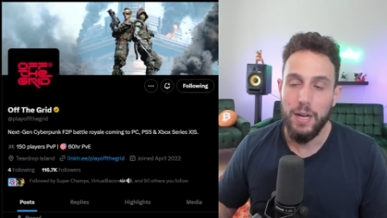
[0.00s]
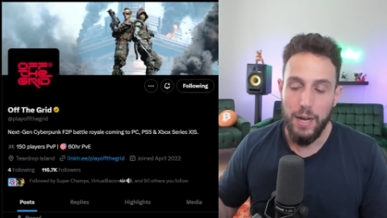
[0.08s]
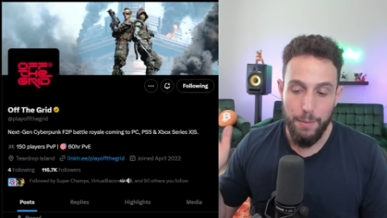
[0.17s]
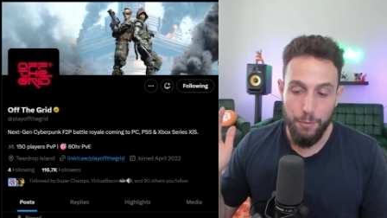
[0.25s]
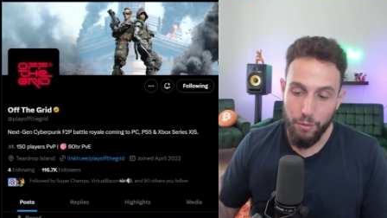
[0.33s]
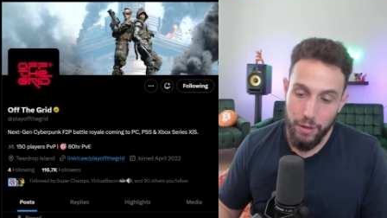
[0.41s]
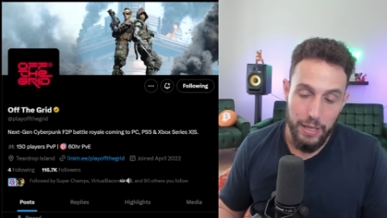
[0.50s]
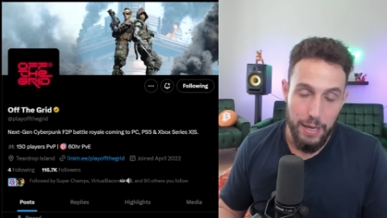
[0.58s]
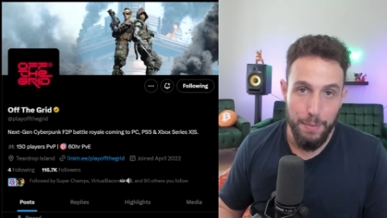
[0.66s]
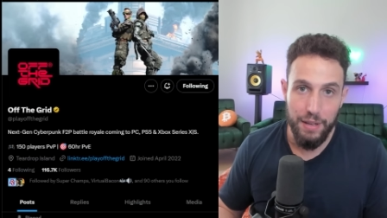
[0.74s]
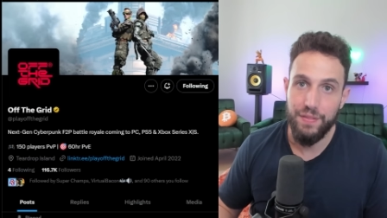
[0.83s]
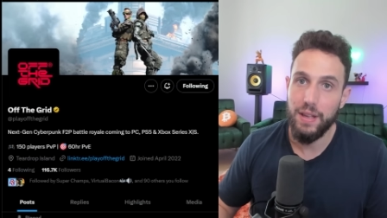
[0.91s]
I'm really
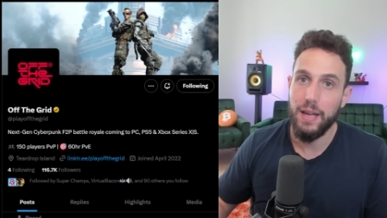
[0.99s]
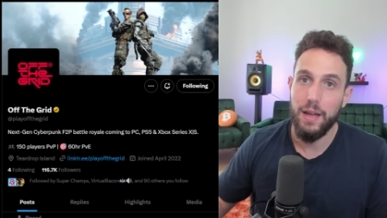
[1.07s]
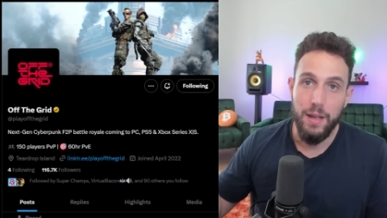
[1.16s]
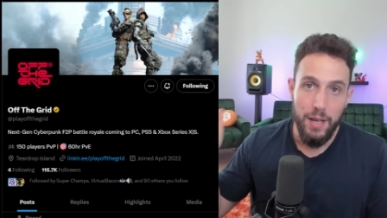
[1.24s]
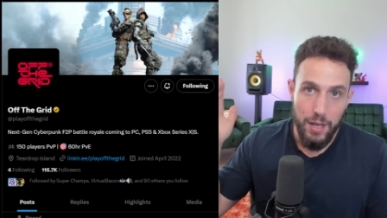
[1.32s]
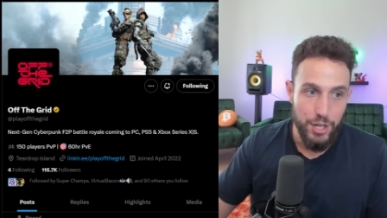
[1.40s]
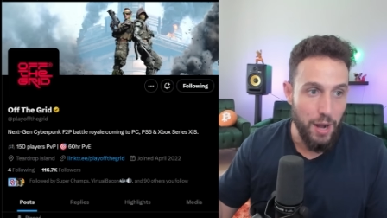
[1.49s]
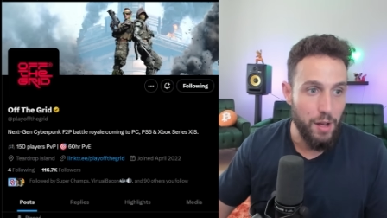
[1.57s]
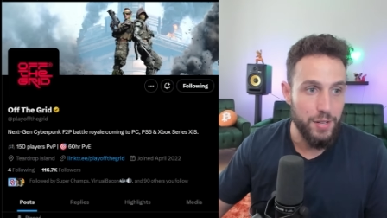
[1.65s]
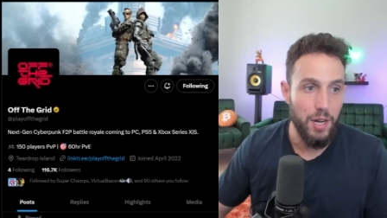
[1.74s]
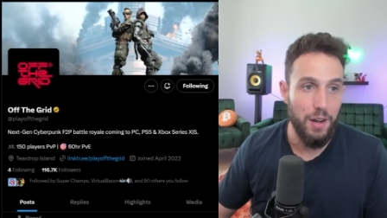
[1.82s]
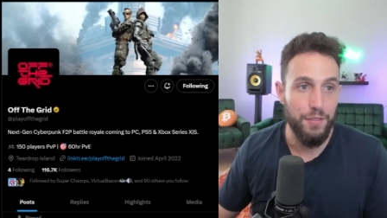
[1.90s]
a big fan. Shout
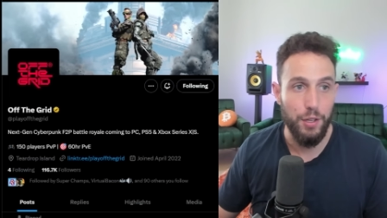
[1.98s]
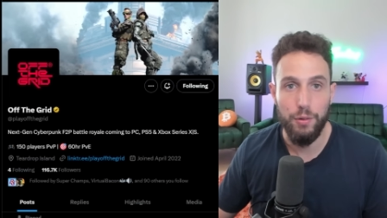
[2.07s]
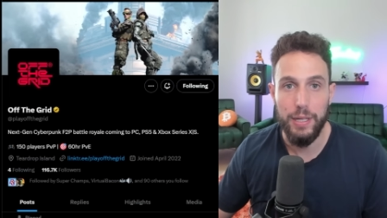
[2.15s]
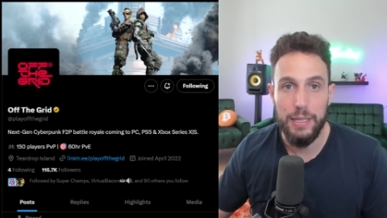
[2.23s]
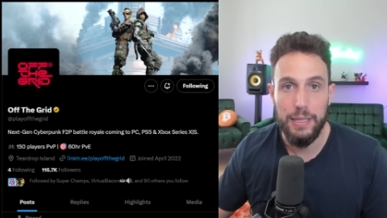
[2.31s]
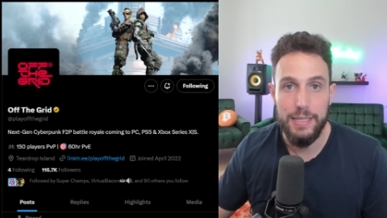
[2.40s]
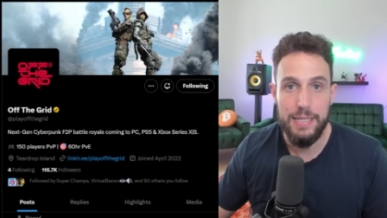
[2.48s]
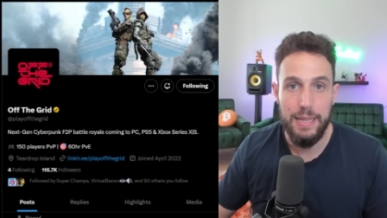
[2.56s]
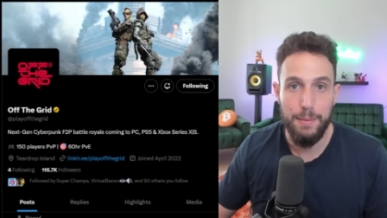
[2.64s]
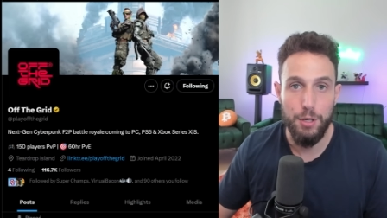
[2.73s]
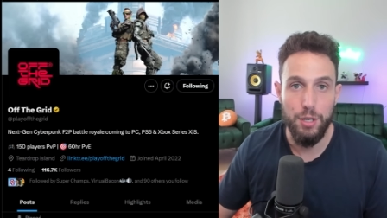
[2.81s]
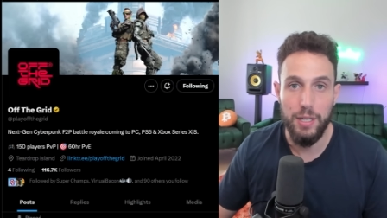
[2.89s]
out to Off the Grid. Let's see
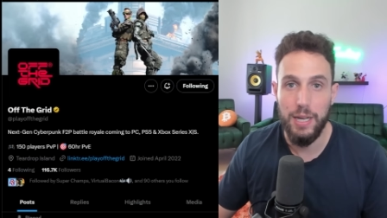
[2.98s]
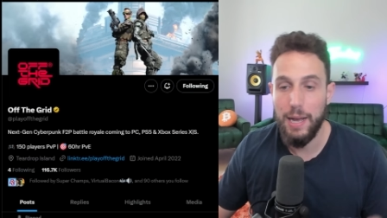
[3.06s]
them cook.